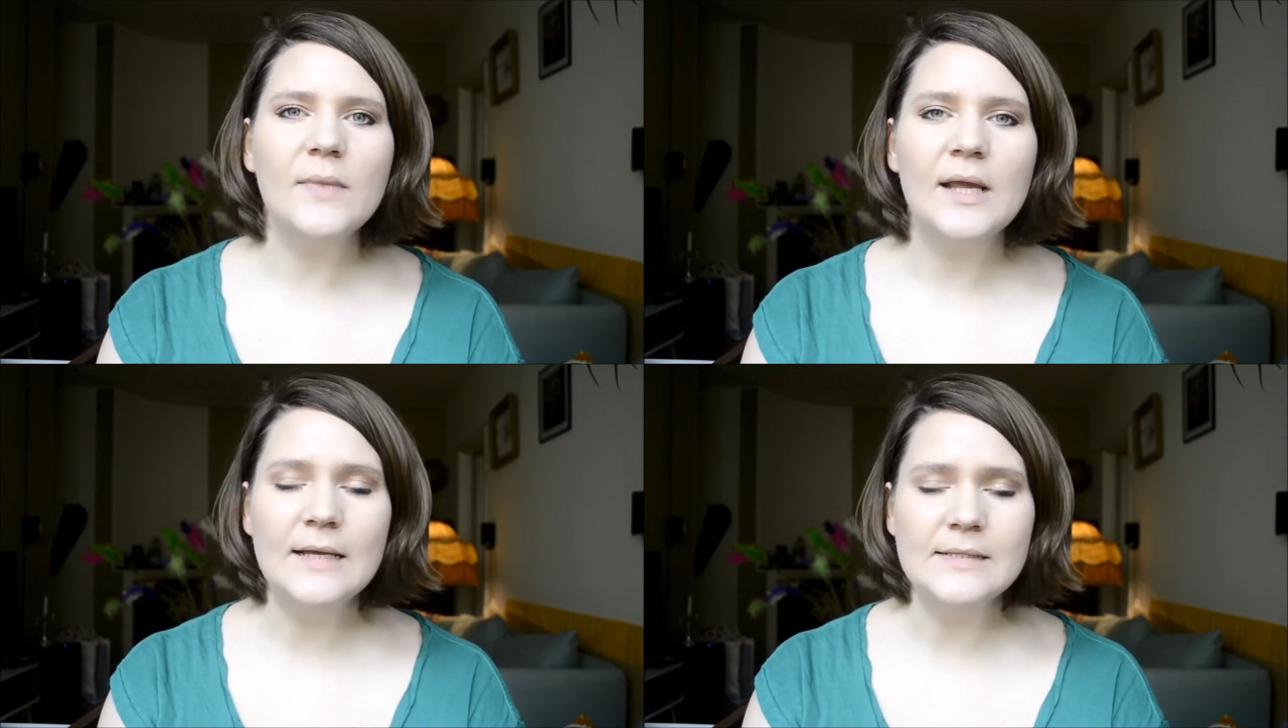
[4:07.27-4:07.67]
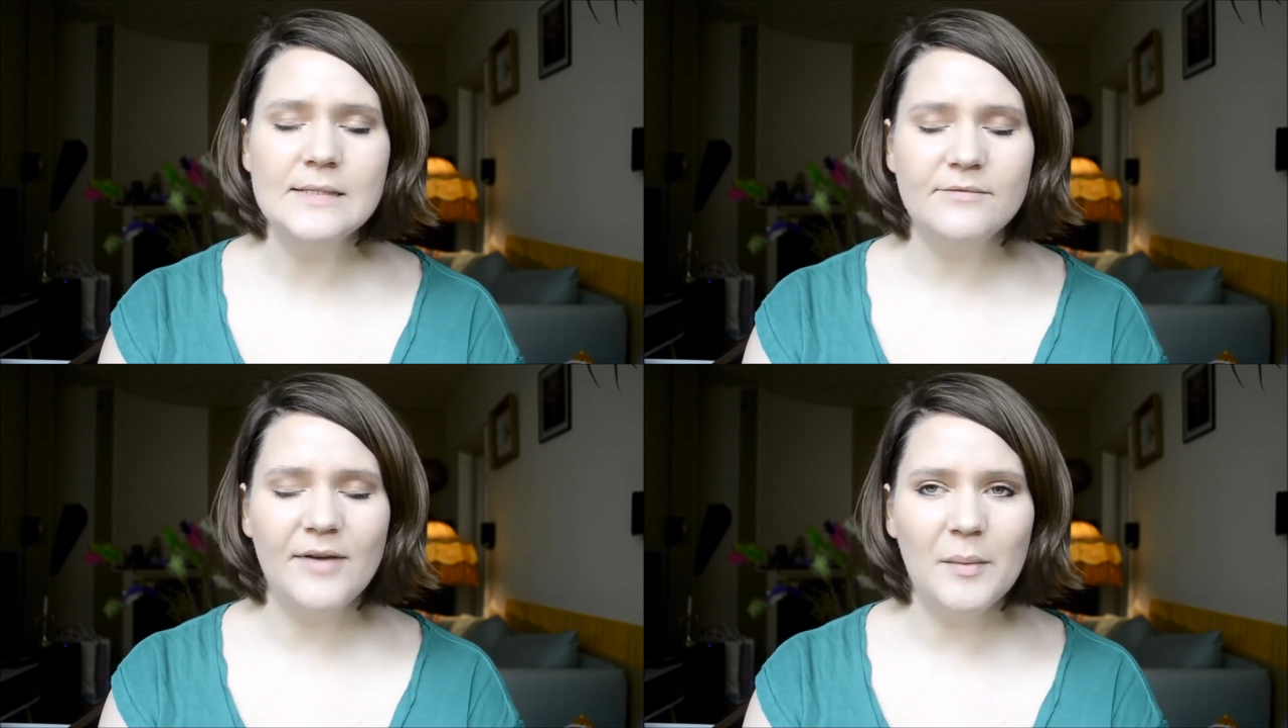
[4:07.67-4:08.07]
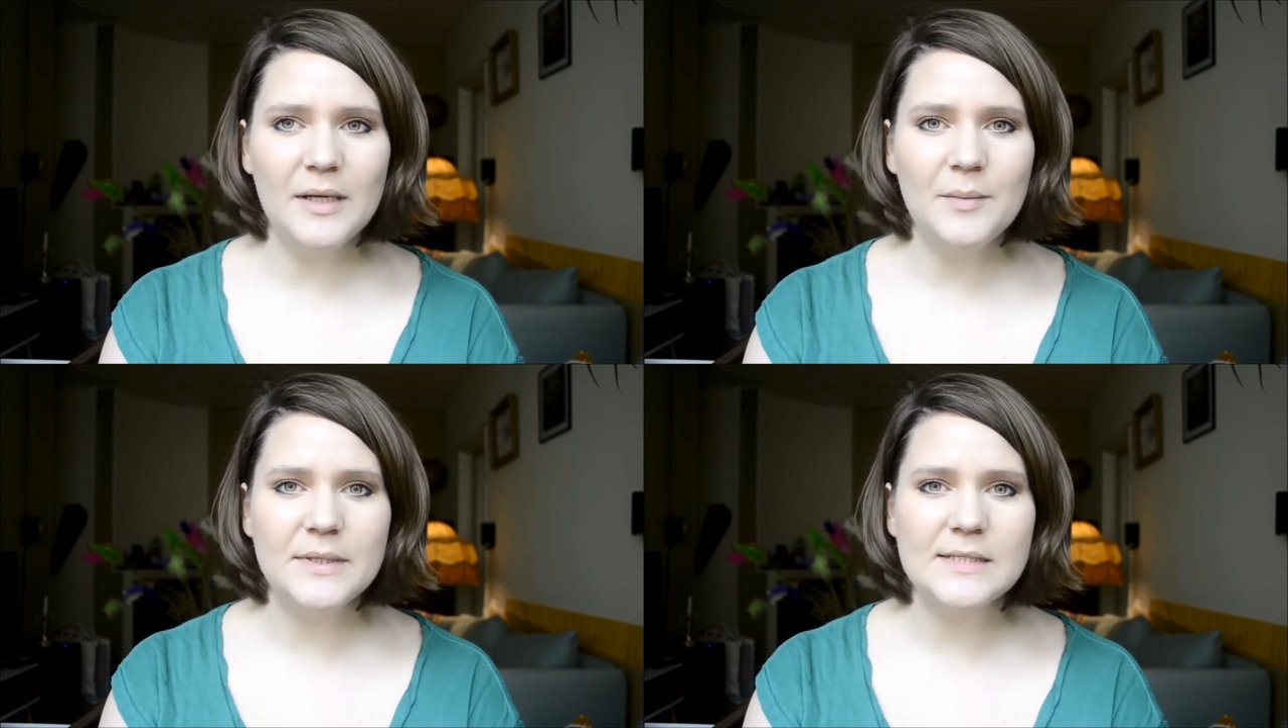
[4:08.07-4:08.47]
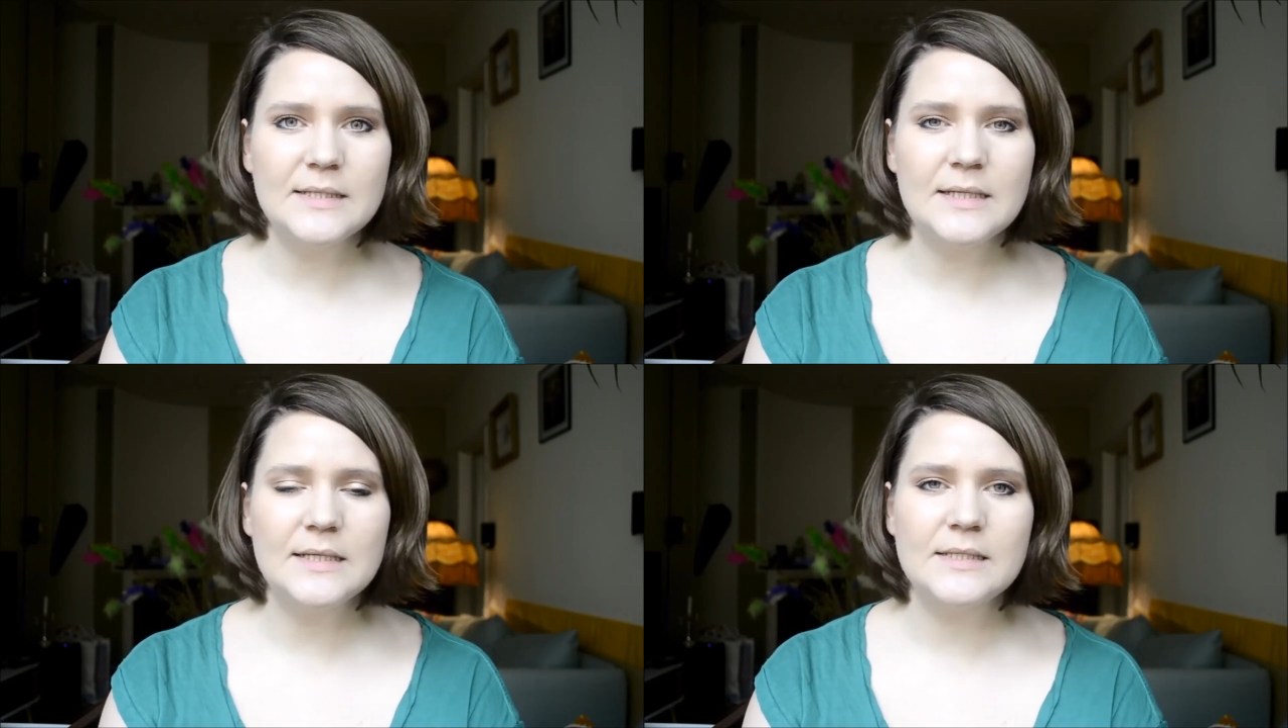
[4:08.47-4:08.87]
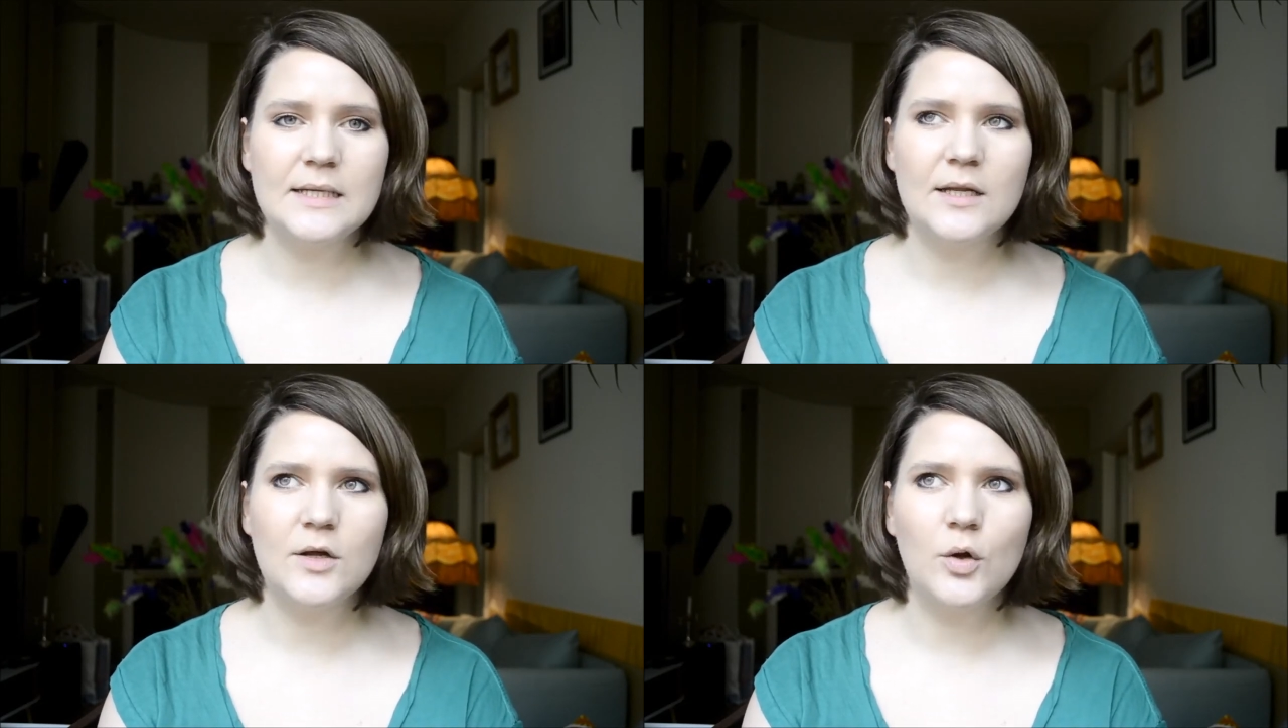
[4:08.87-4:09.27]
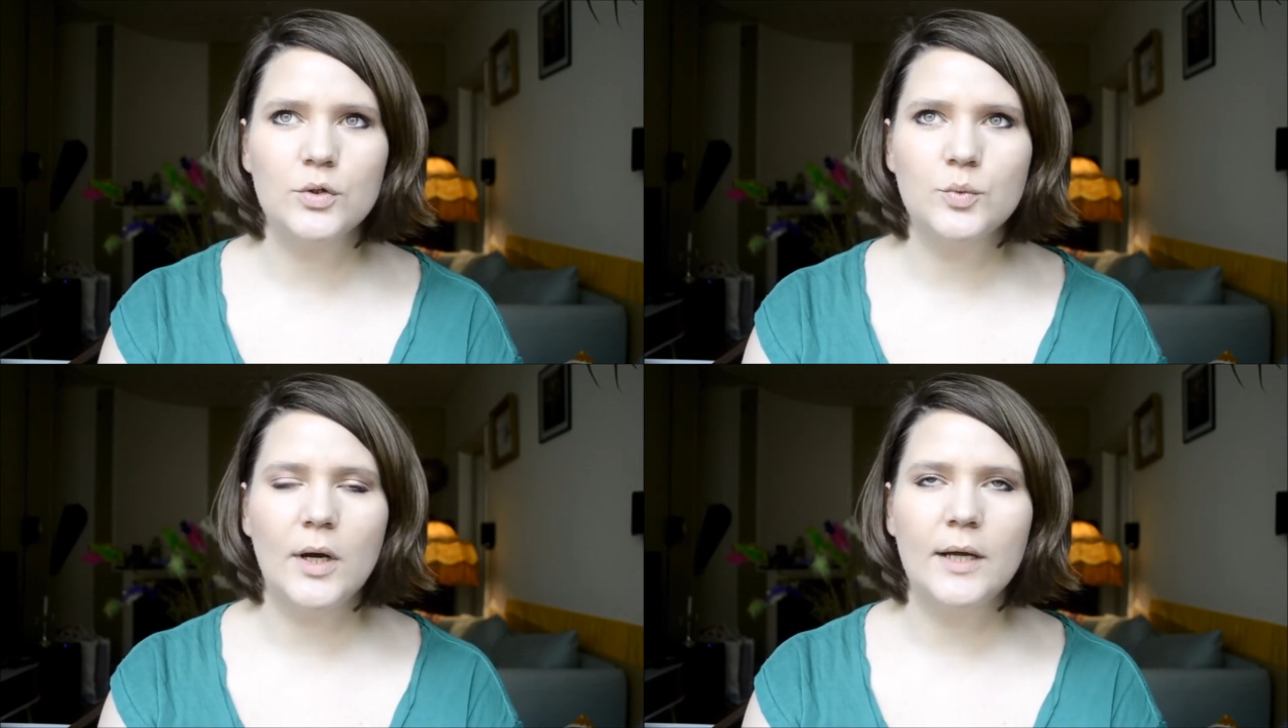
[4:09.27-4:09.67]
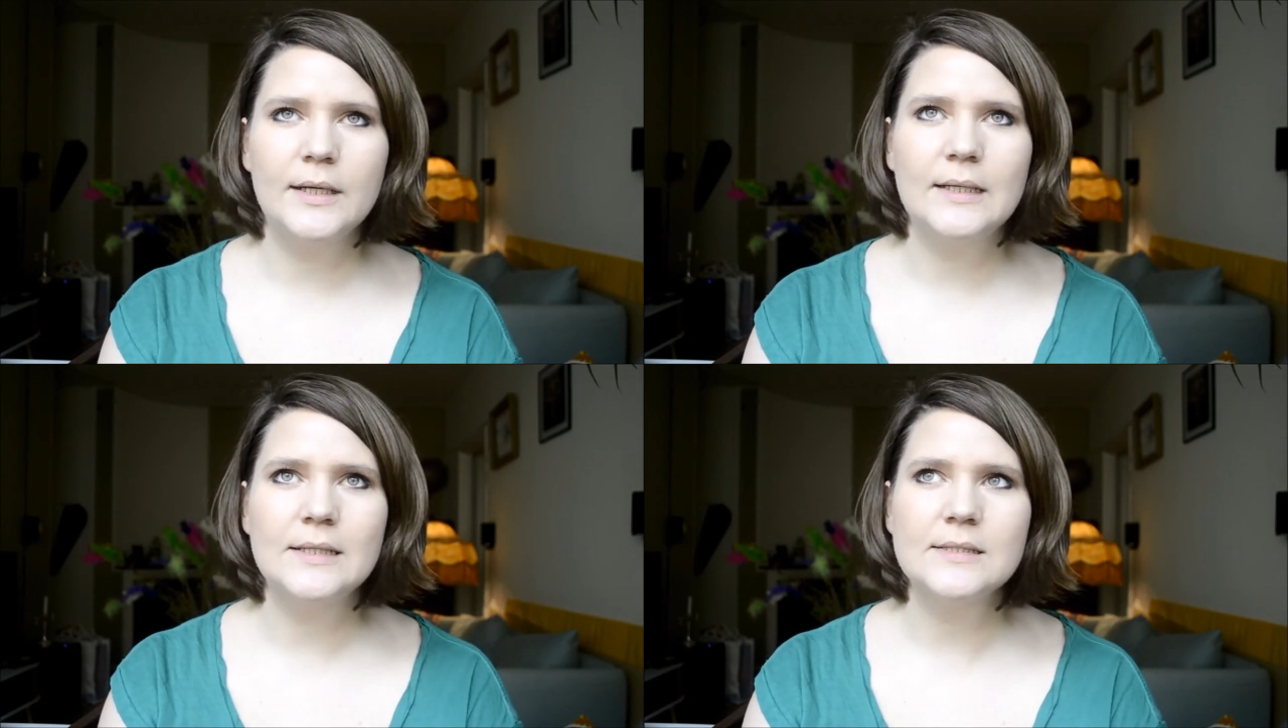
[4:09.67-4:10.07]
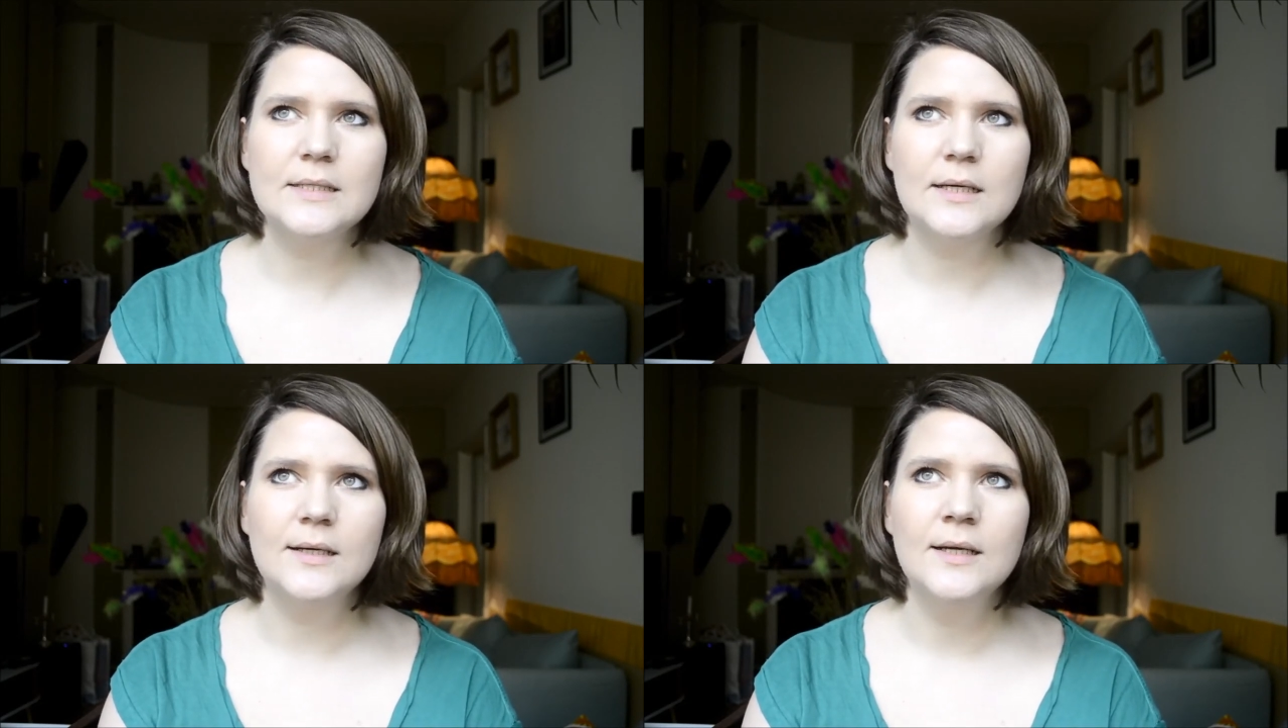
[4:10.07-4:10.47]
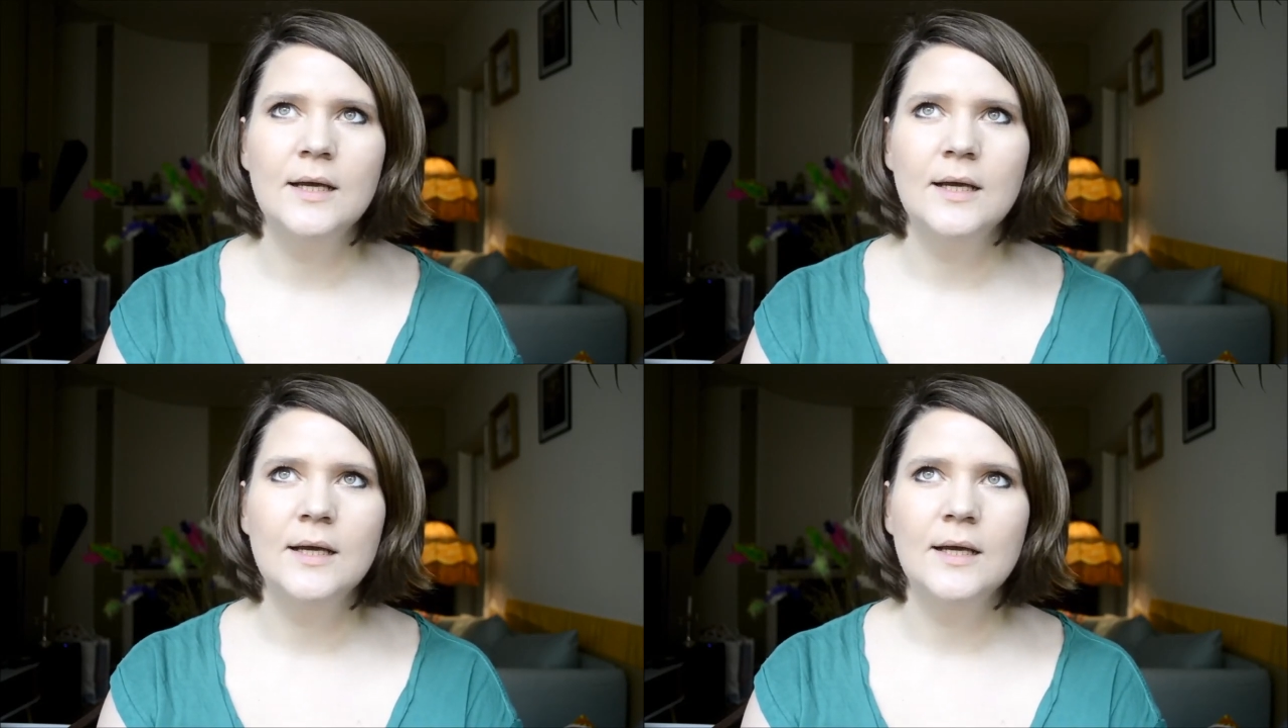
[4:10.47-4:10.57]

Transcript: as it's a family business and an old one and it's a